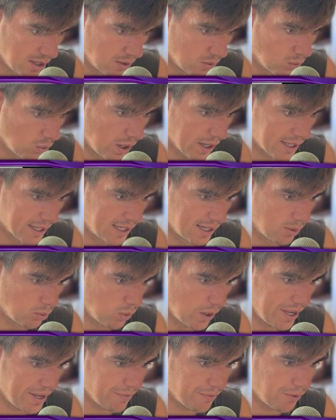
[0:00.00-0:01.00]
we're going to
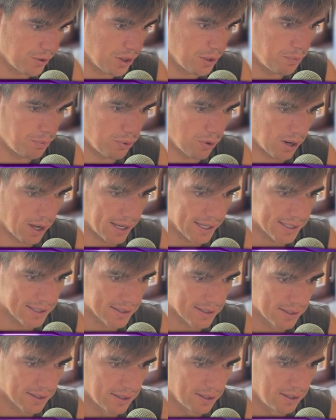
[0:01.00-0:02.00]
wait for the
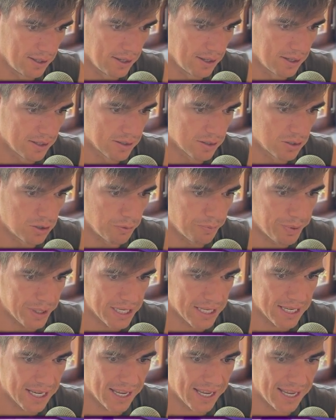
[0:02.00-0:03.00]
price to
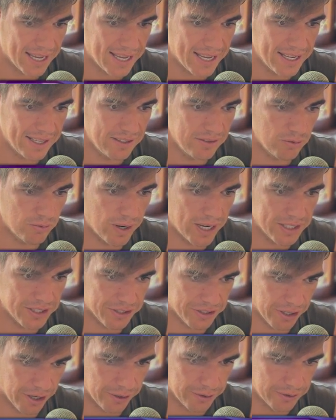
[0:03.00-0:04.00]
be in red
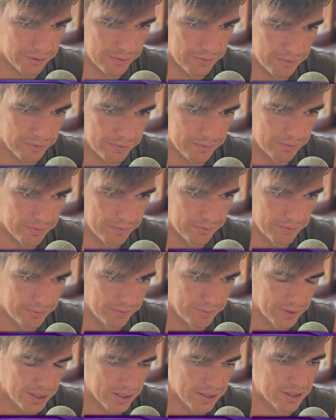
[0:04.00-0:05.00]
zone,
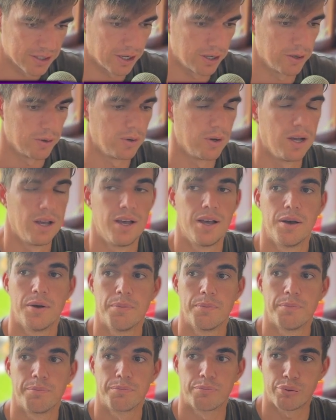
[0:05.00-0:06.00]
so
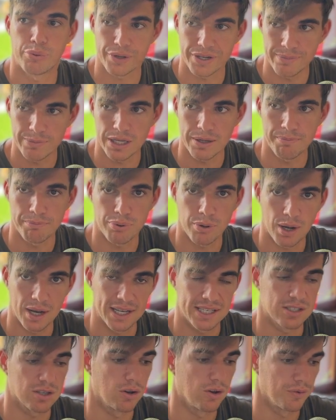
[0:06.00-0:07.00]
premium
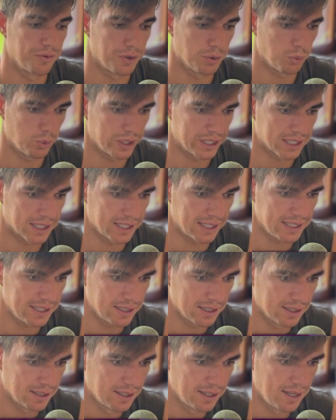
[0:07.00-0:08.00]
price of the
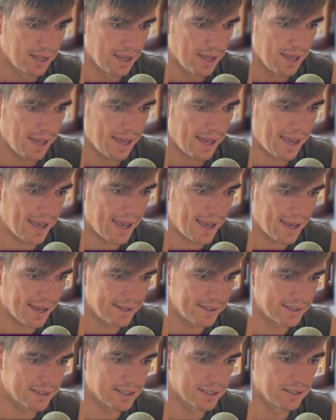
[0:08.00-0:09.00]
weekly
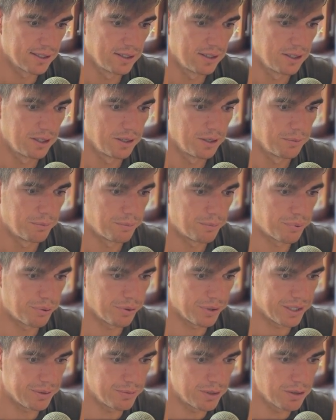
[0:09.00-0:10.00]
and
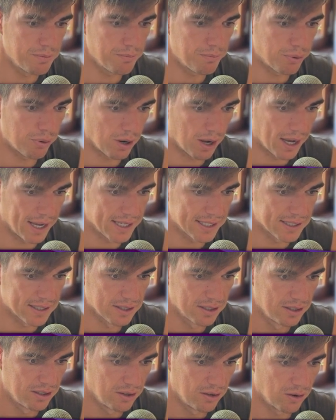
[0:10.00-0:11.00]
premium
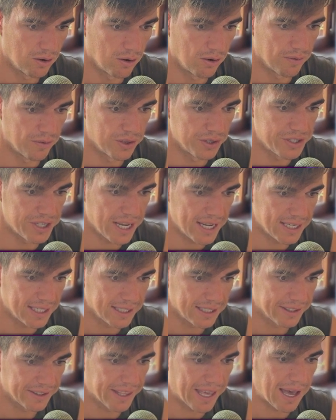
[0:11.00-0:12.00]
price of the
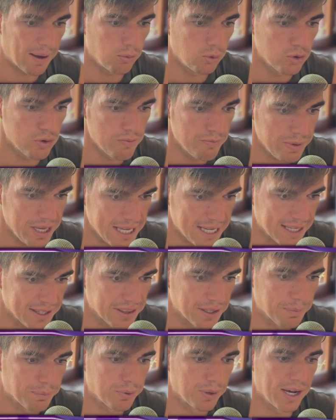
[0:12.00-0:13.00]
daily. That would mean
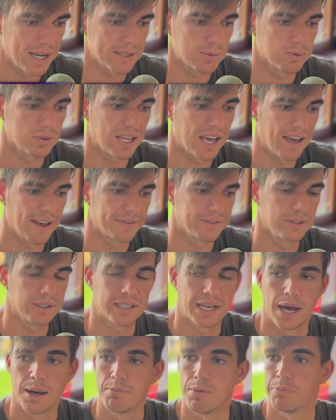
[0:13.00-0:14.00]
the price would have to
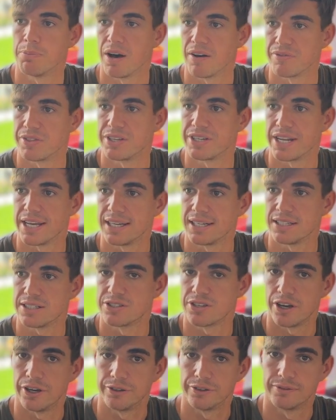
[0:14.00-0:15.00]
come above the daily
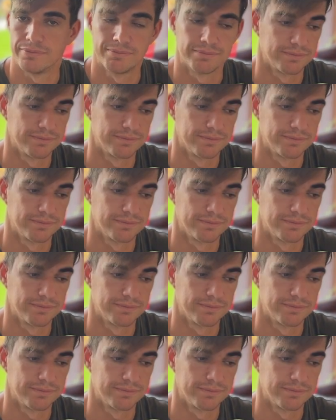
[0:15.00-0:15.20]
zone.